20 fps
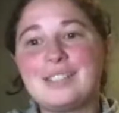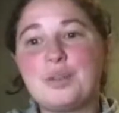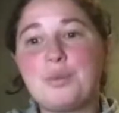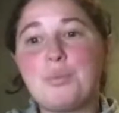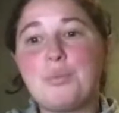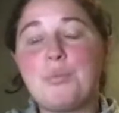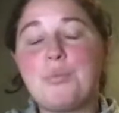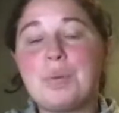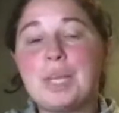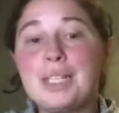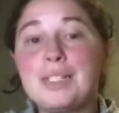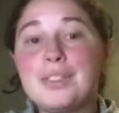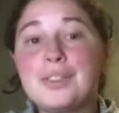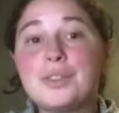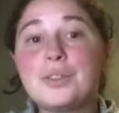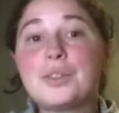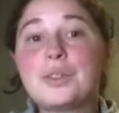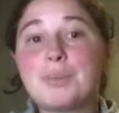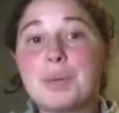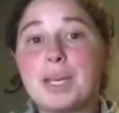
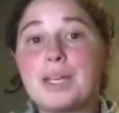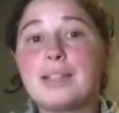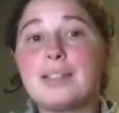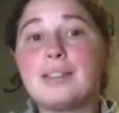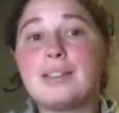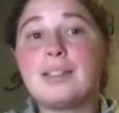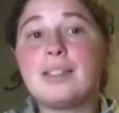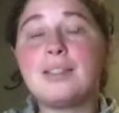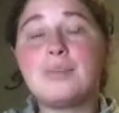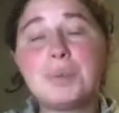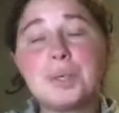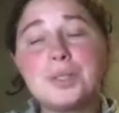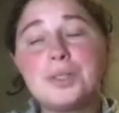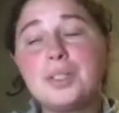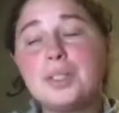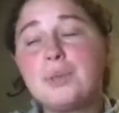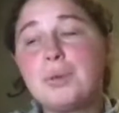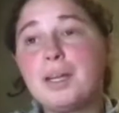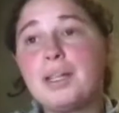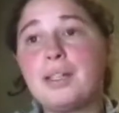mental space,
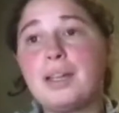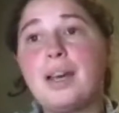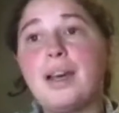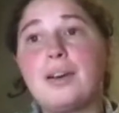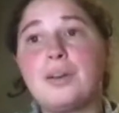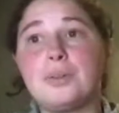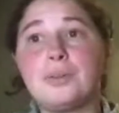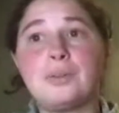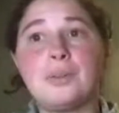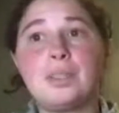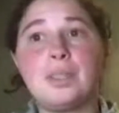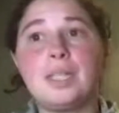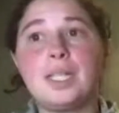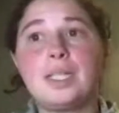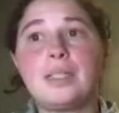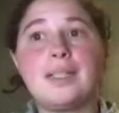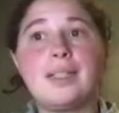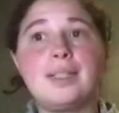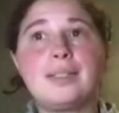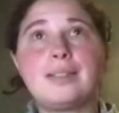especially right now,
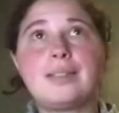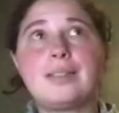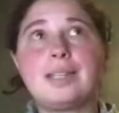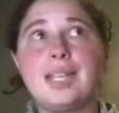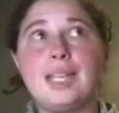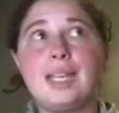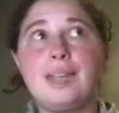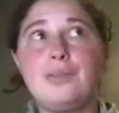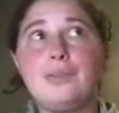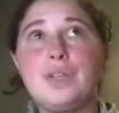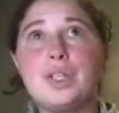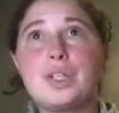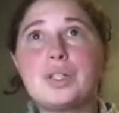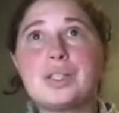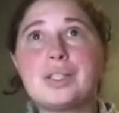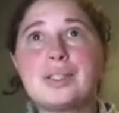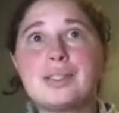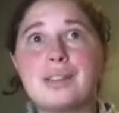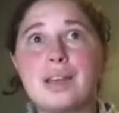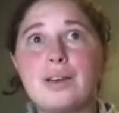like, give
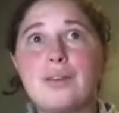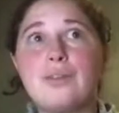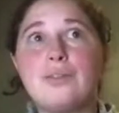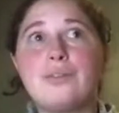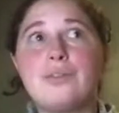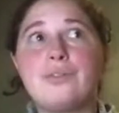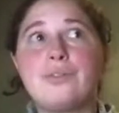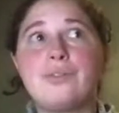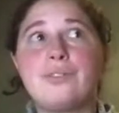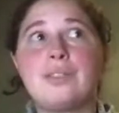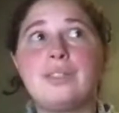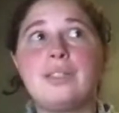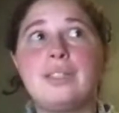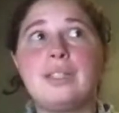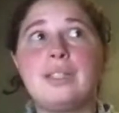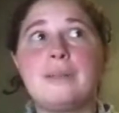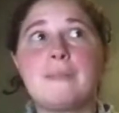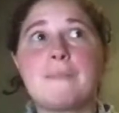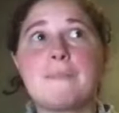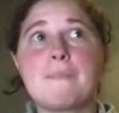yourself
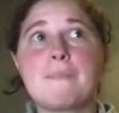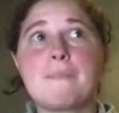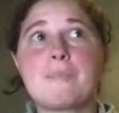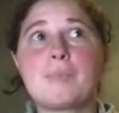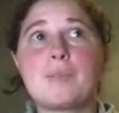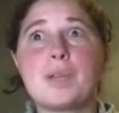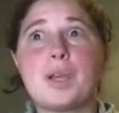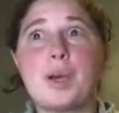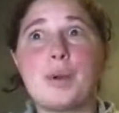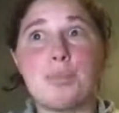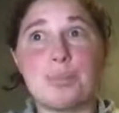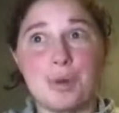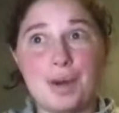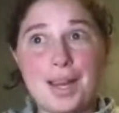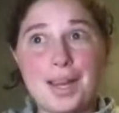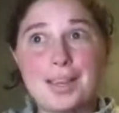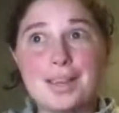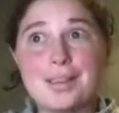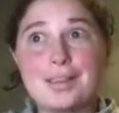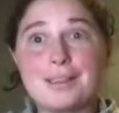a
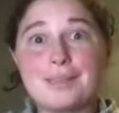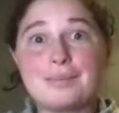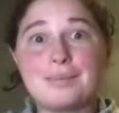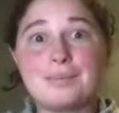break.